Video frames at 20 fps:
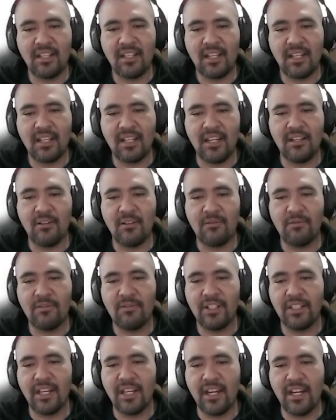a kind of
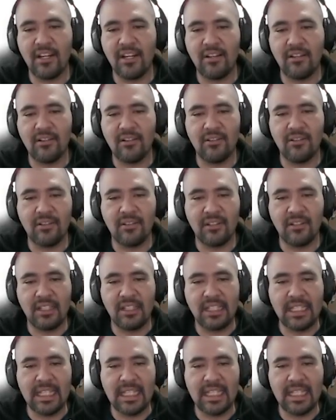free tier
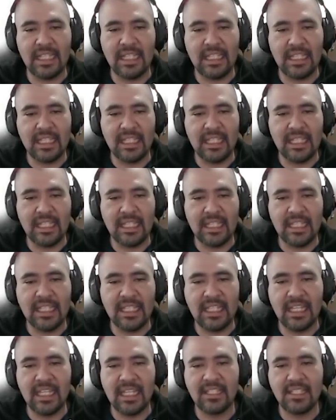on the
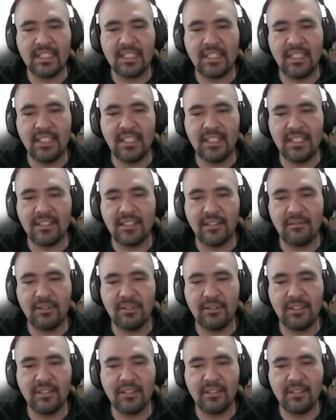EKS
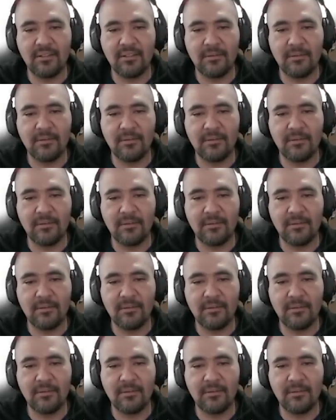service.